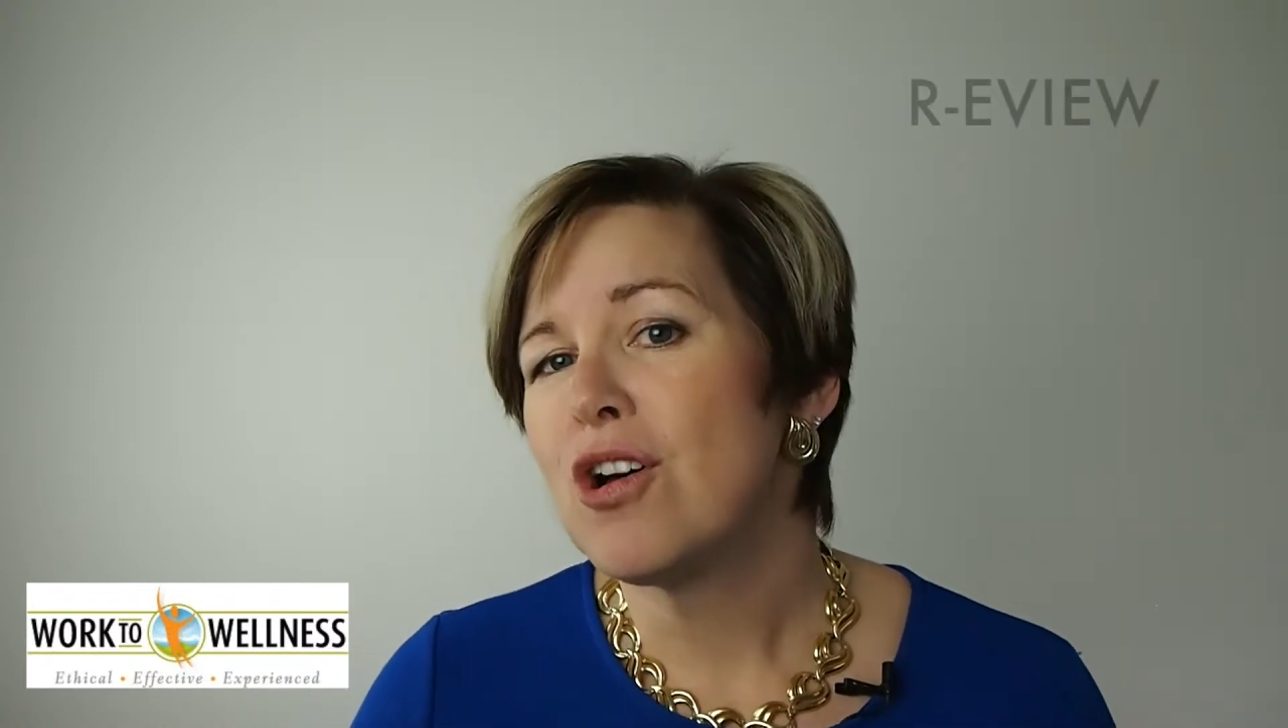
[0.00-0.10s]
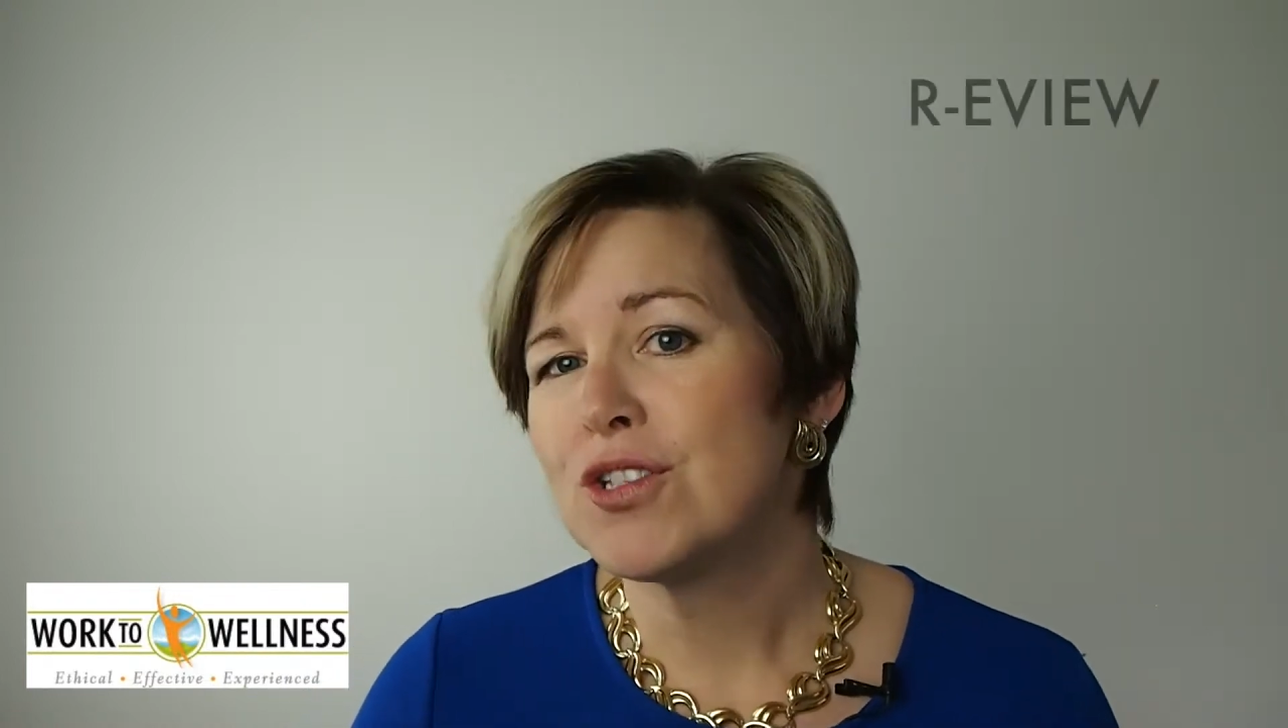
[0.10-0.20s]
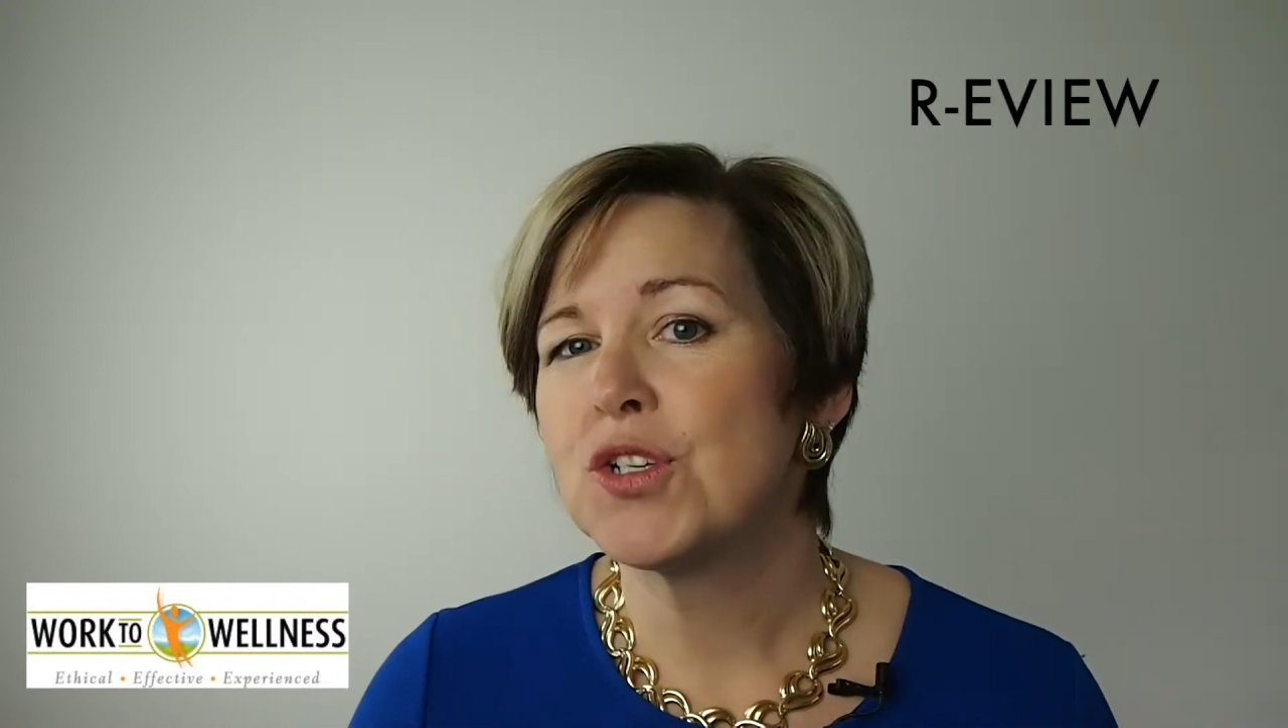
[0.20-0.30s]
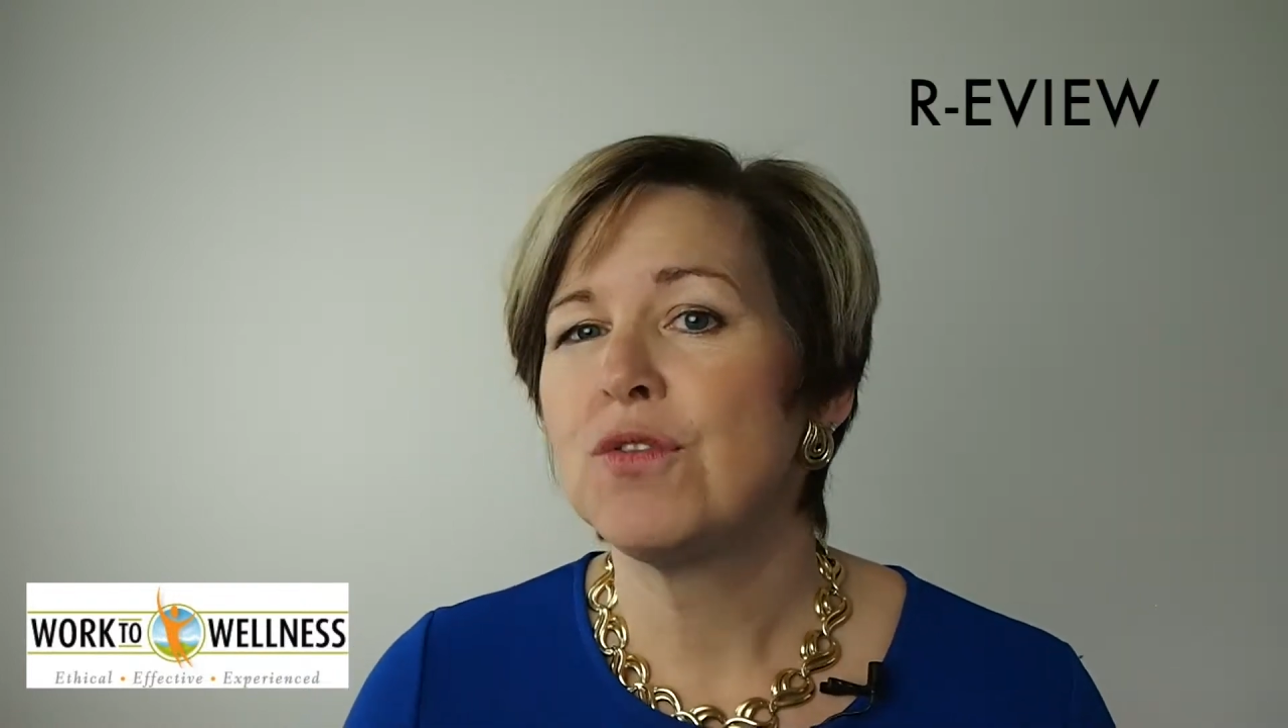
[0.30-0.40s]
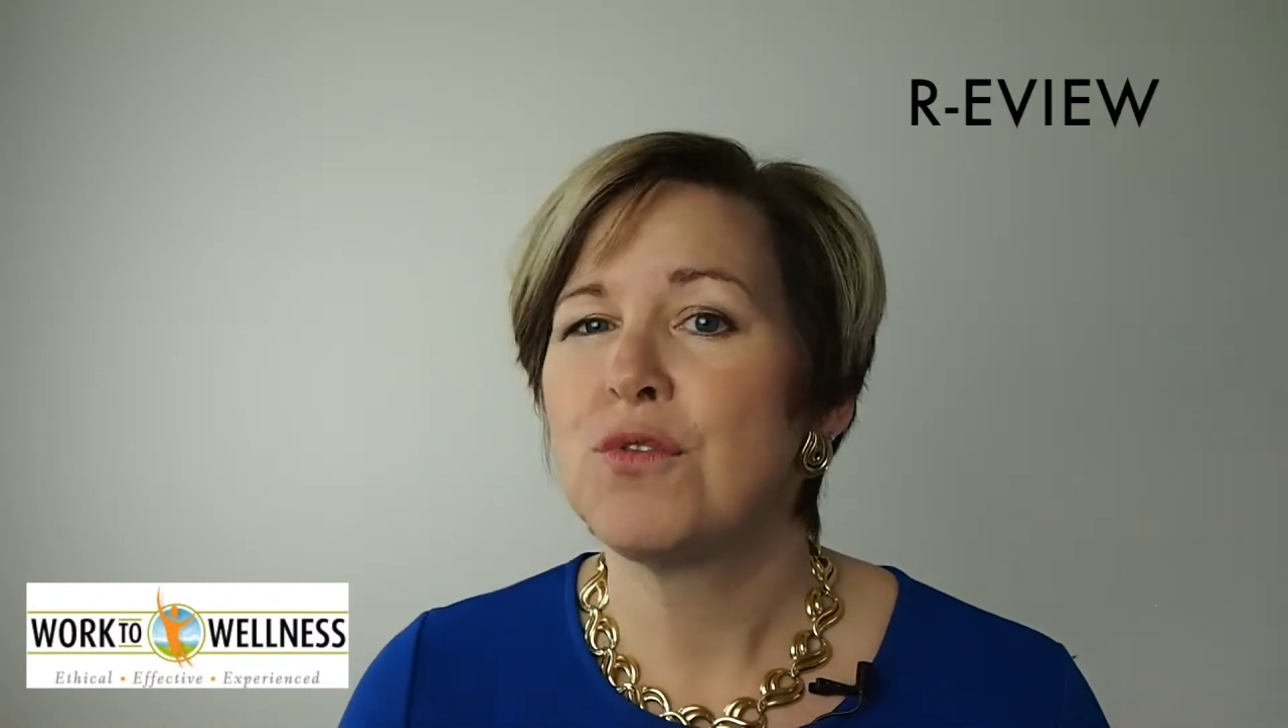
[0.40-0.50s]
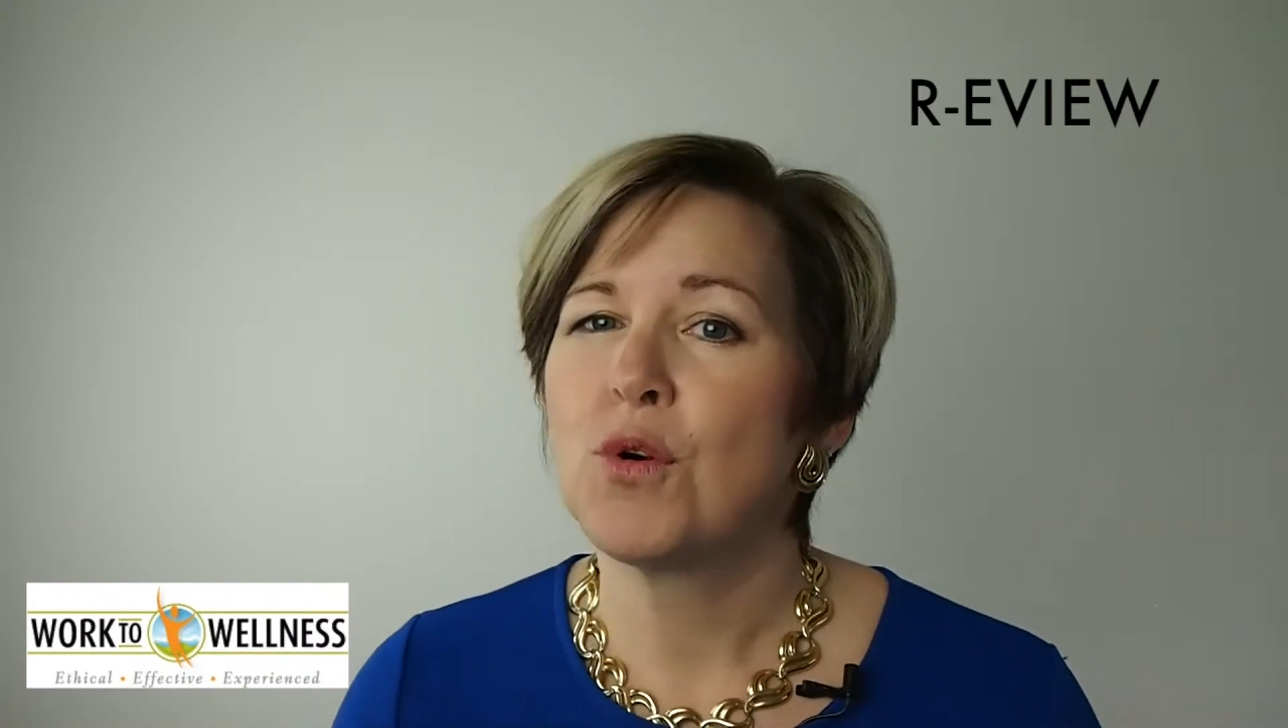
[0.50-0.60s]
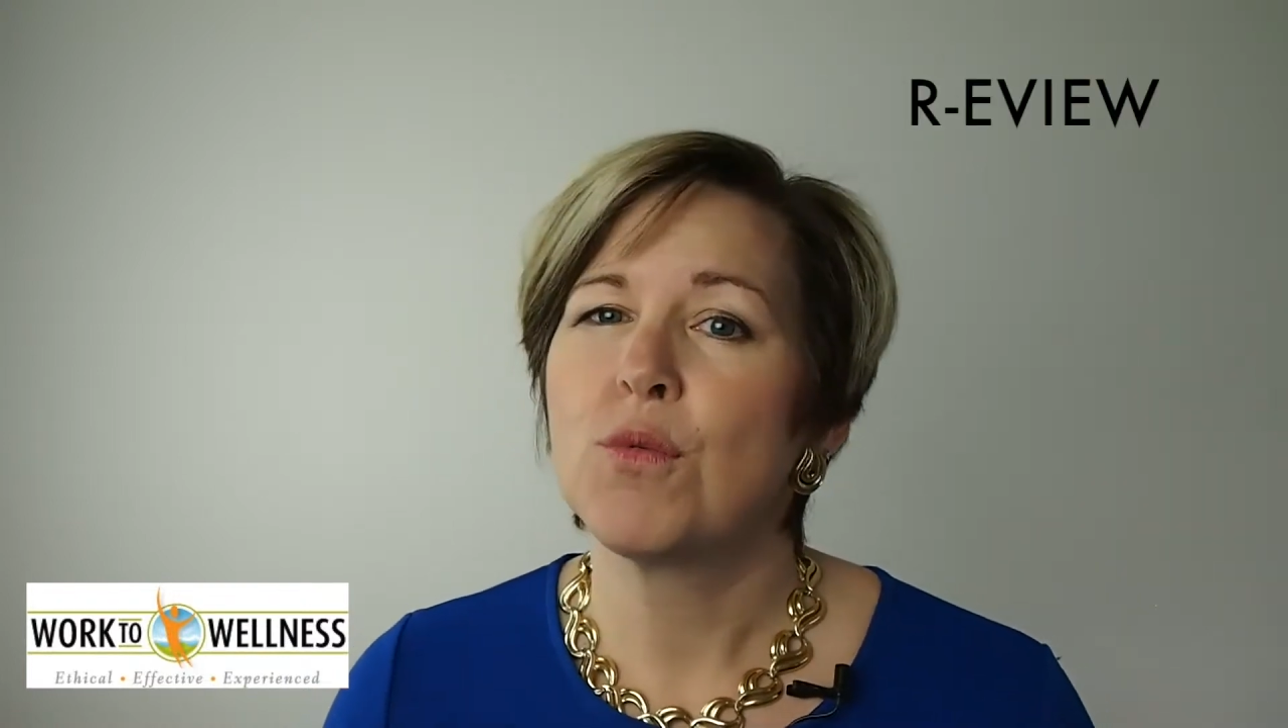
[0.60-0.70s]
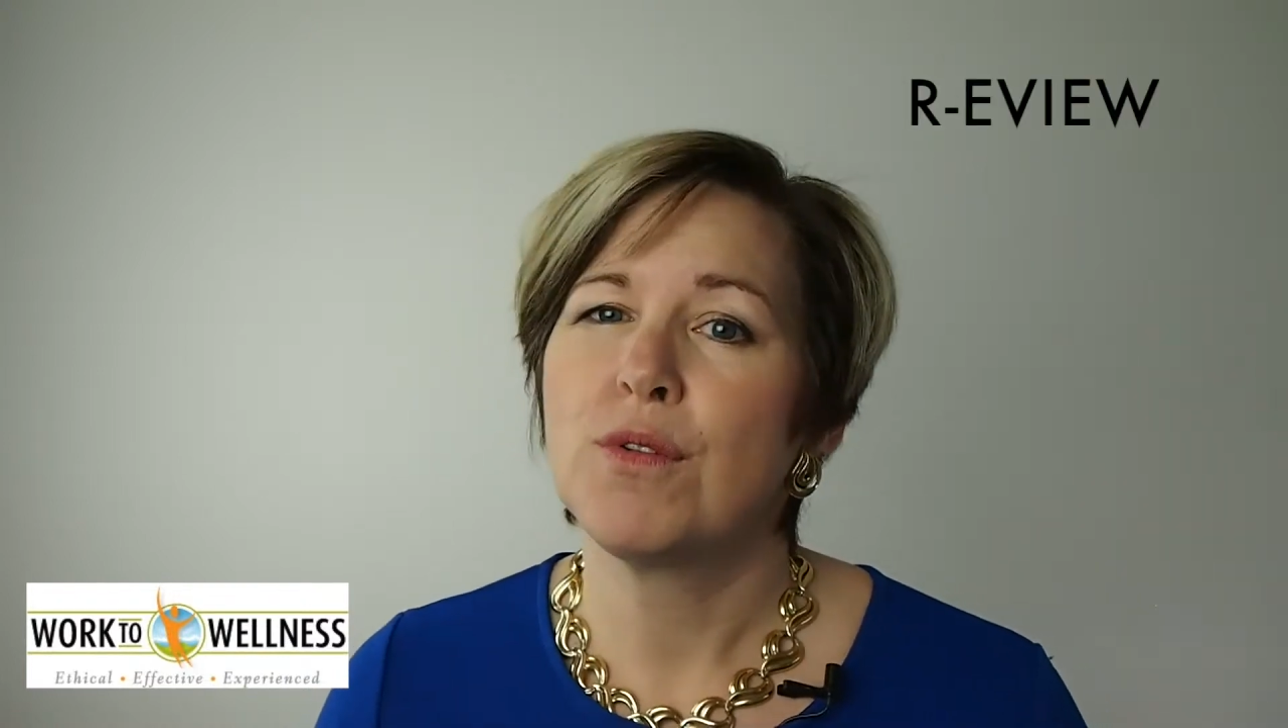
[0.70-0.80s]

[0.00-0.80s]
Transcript: also for